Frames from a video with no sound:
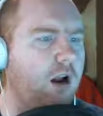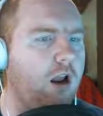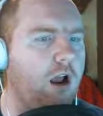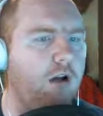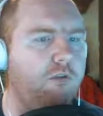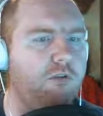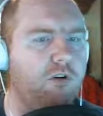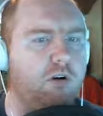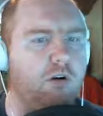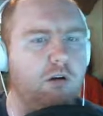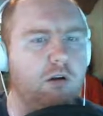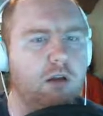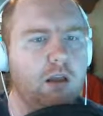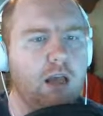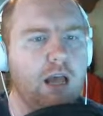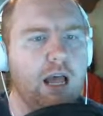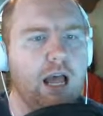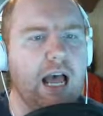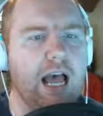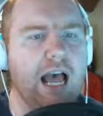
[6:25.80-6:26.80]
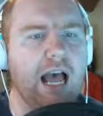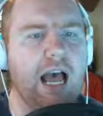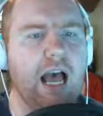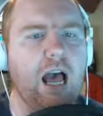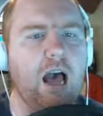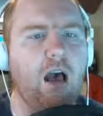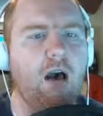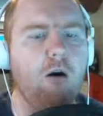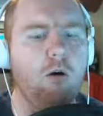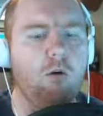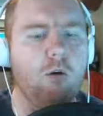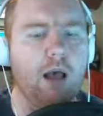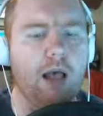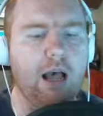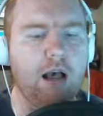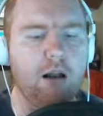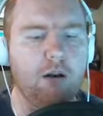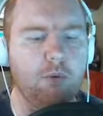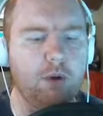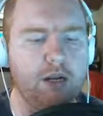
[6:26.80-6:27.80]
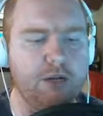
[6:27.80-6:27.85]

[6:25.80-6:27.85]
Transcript: over. How? How do I